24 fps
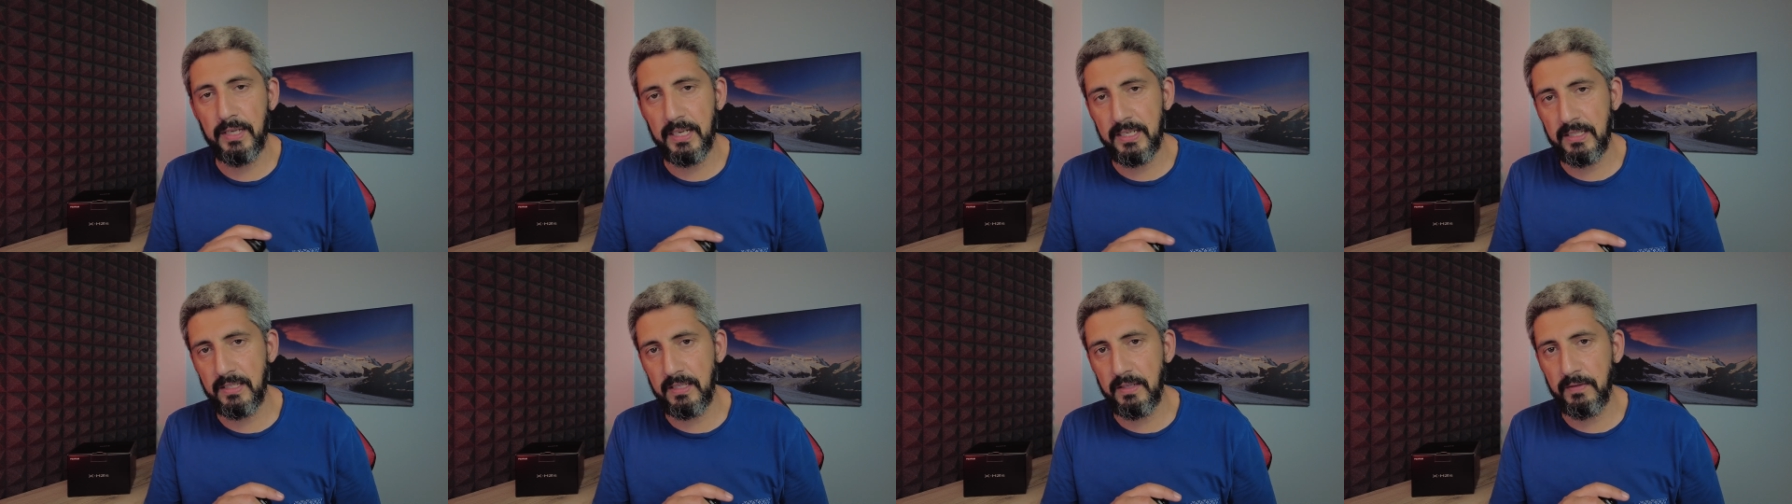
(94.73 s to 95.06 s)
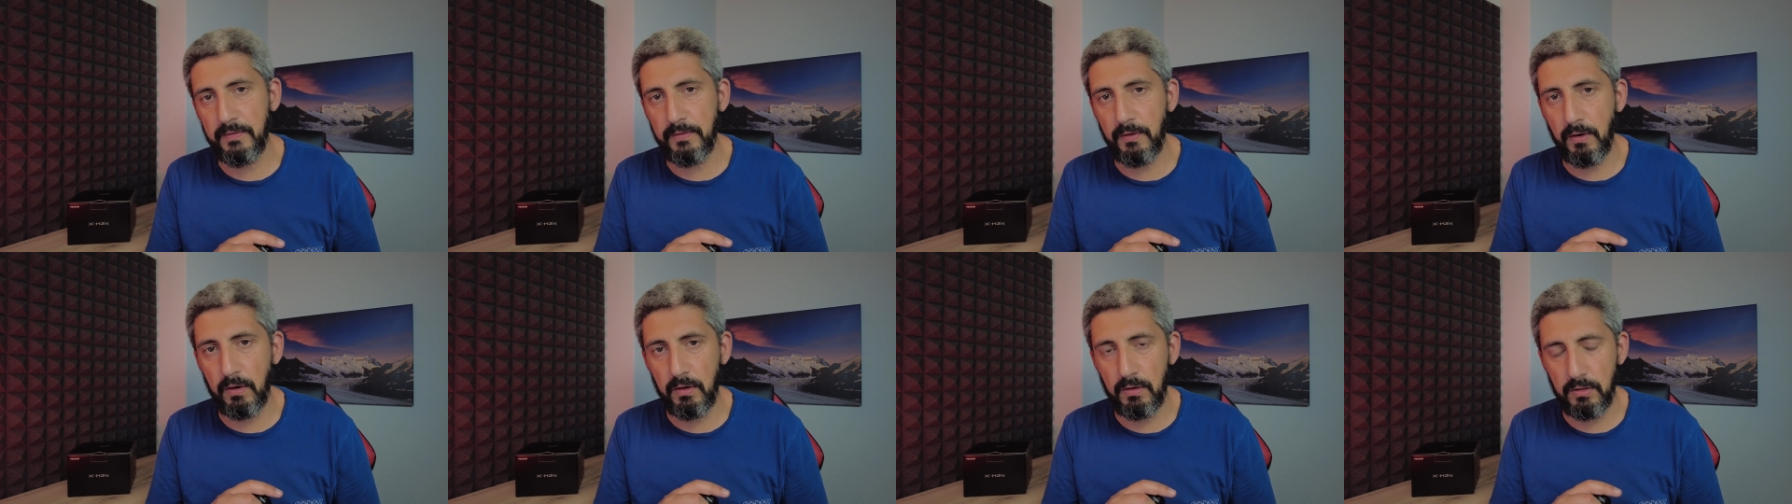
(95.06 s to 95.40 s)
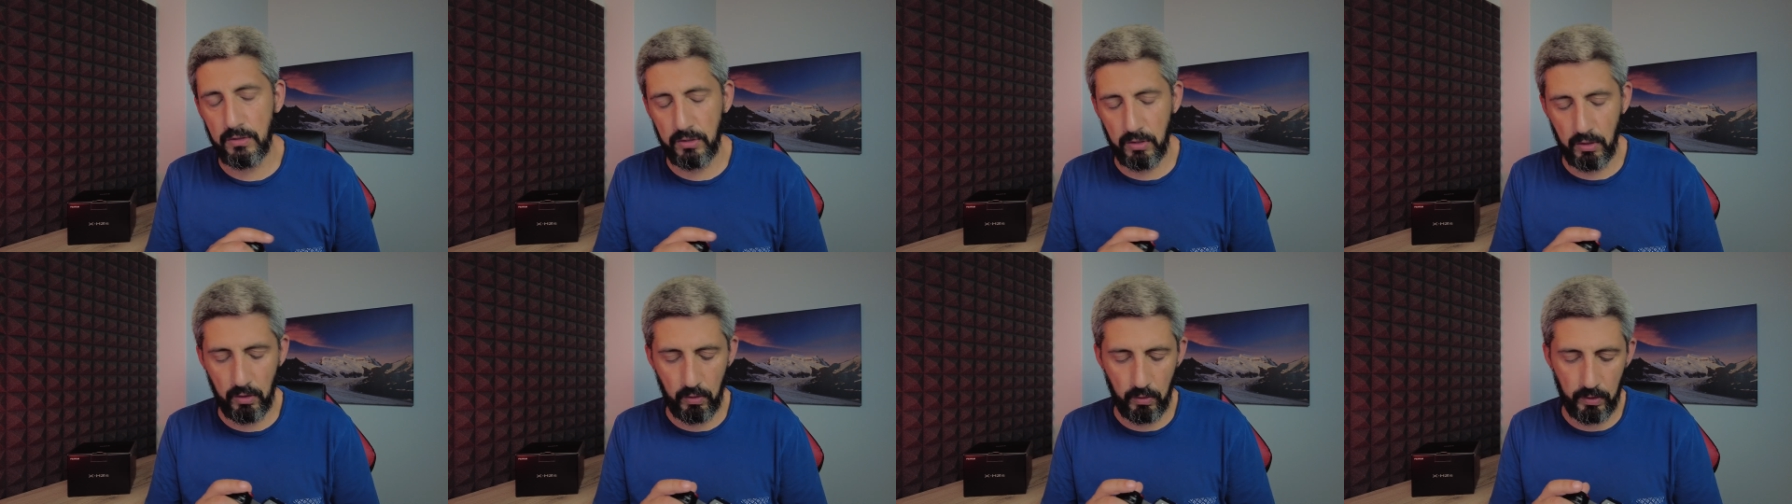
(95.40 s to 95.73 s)
X-T4,
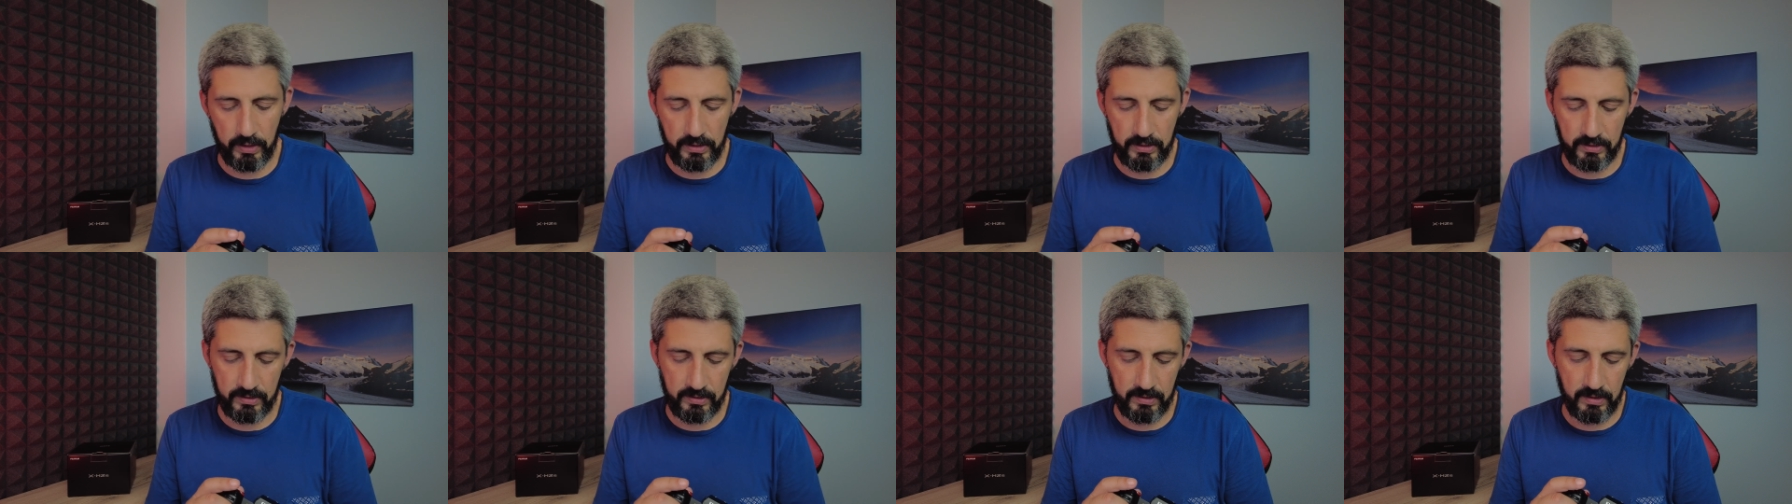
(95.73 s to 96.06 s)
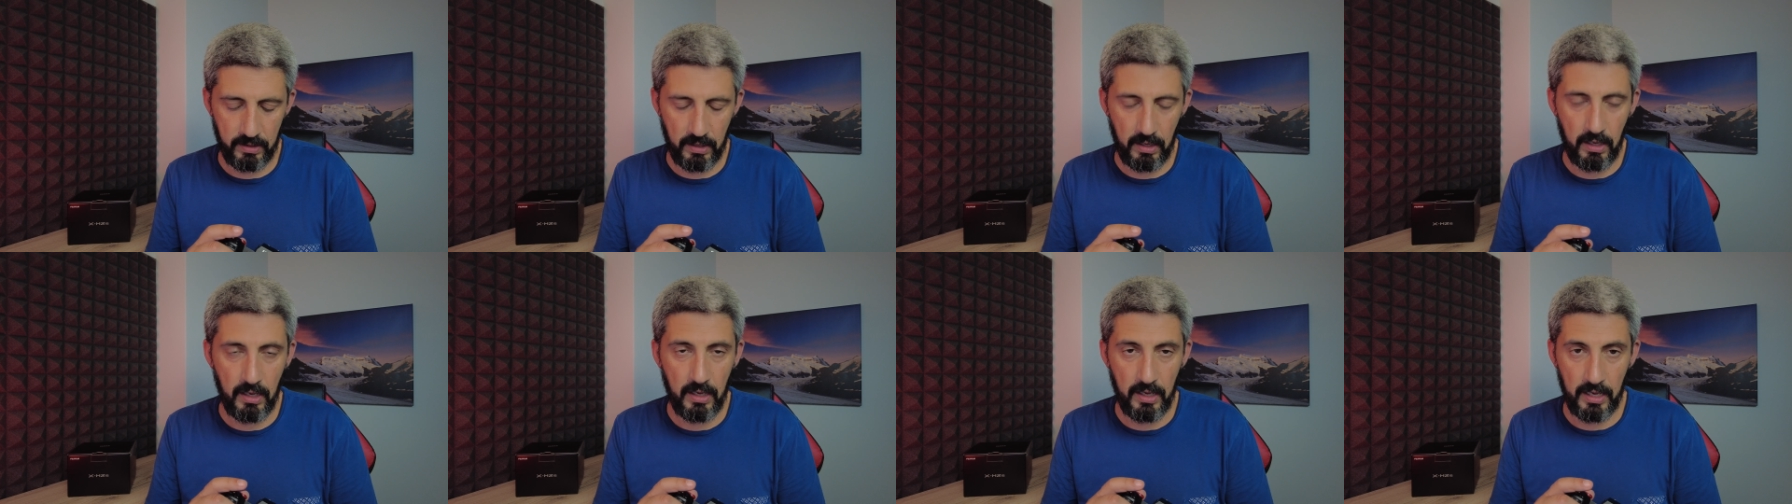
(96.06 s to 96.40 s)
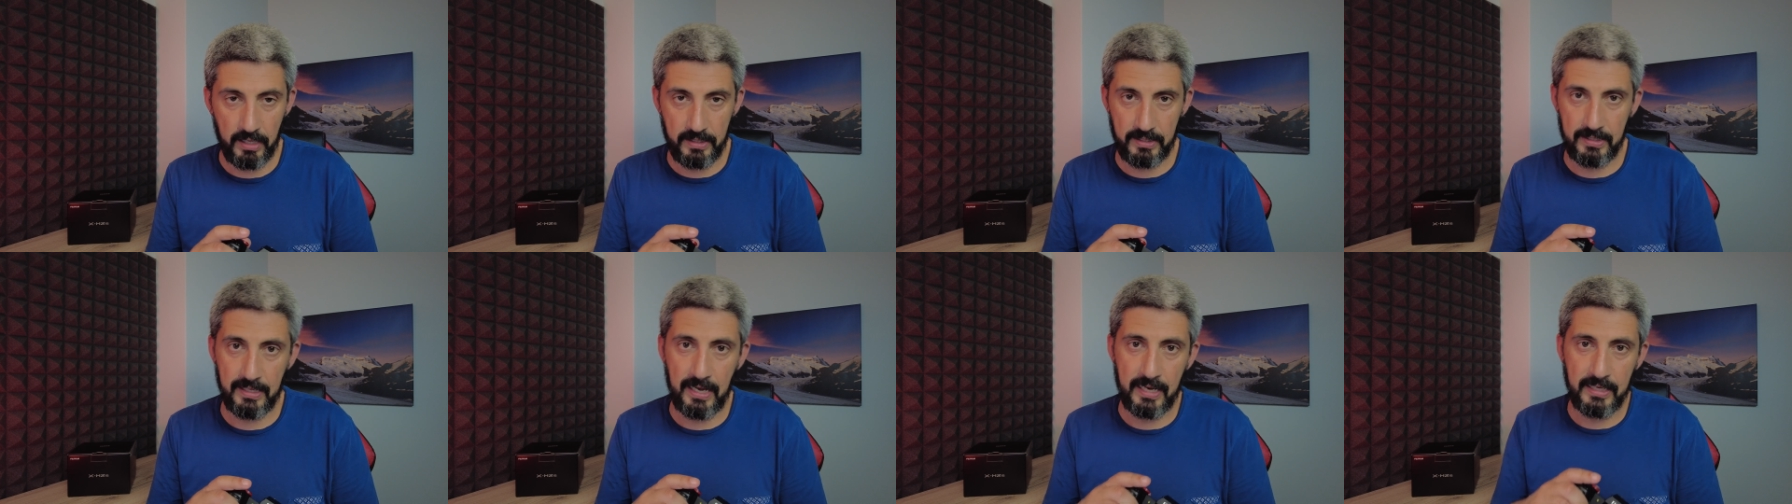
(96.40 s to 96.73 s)
so it's
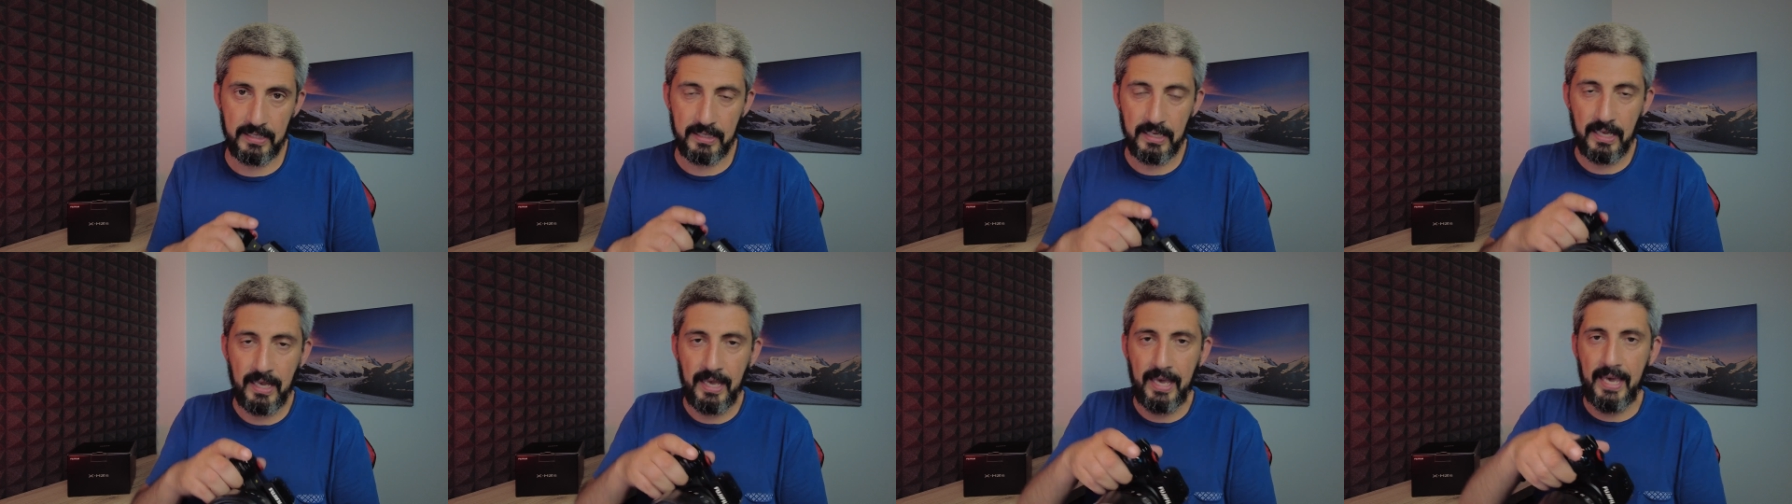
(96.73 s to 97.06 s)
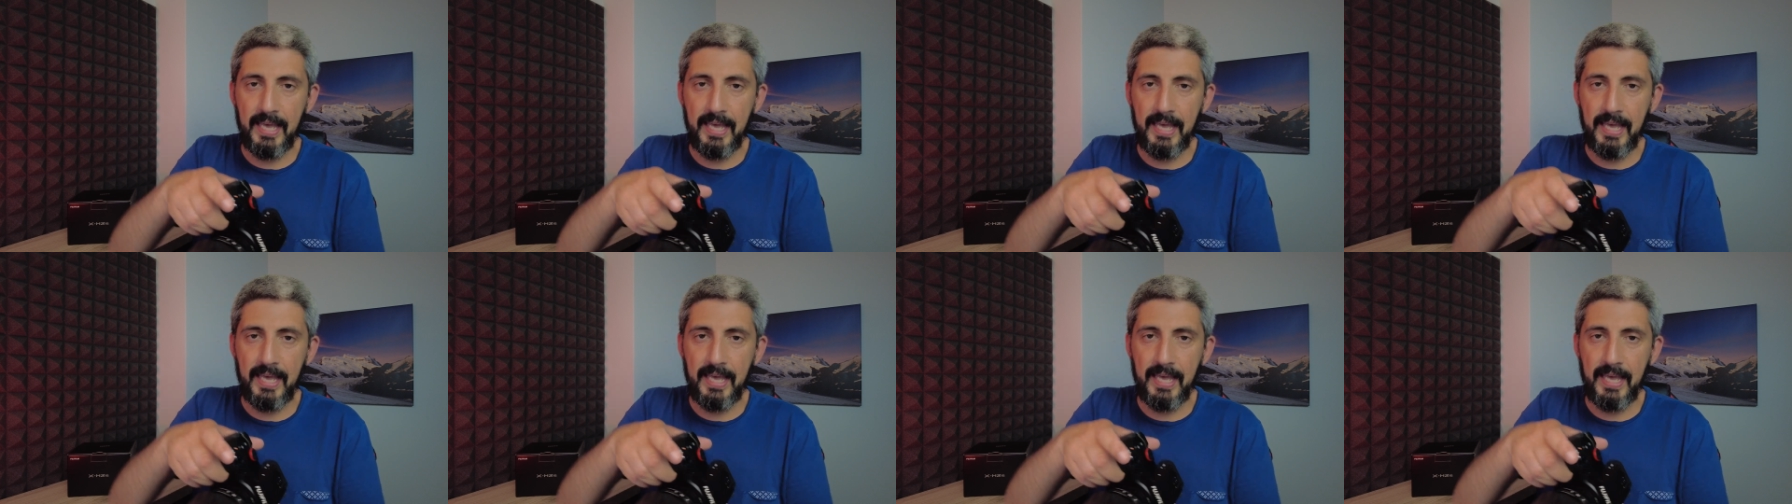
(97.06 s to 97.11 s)
nice.